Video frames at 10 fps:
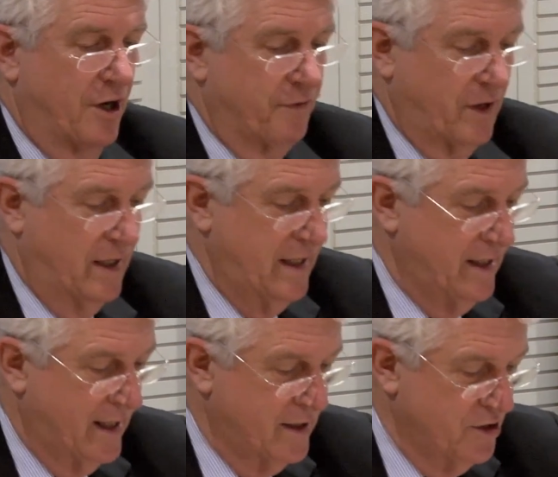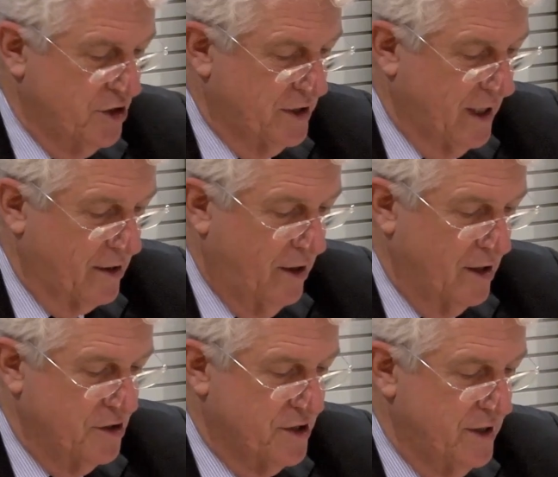of clean energy
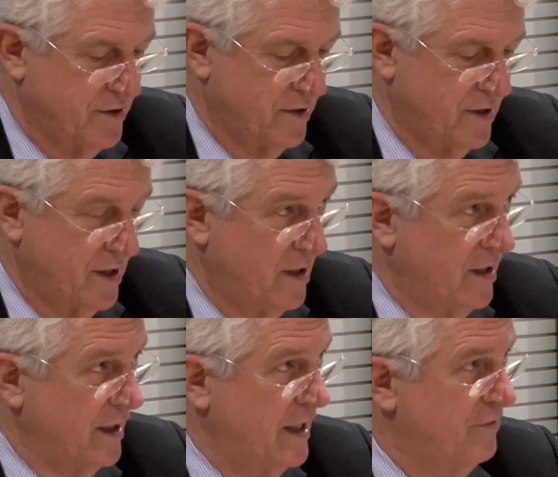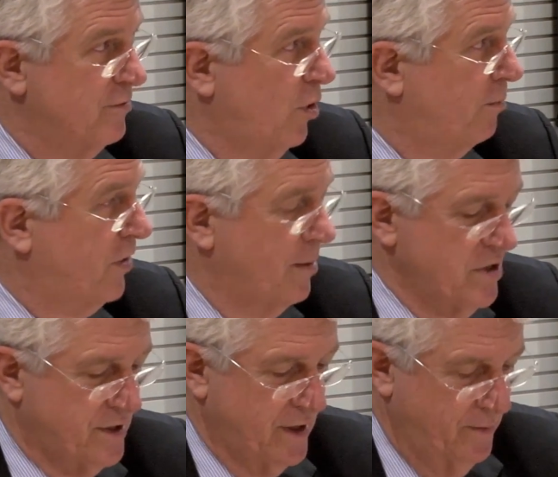technologies even more
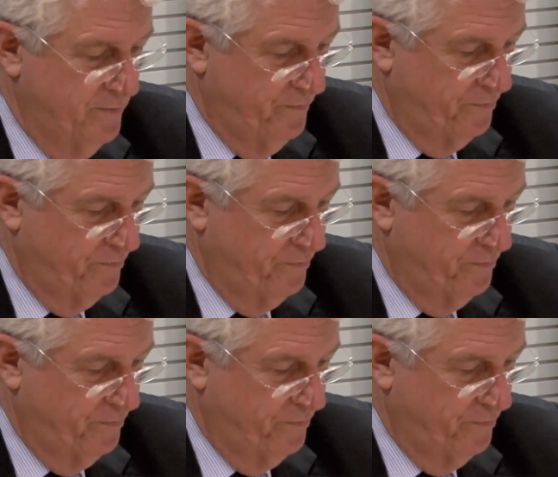promising.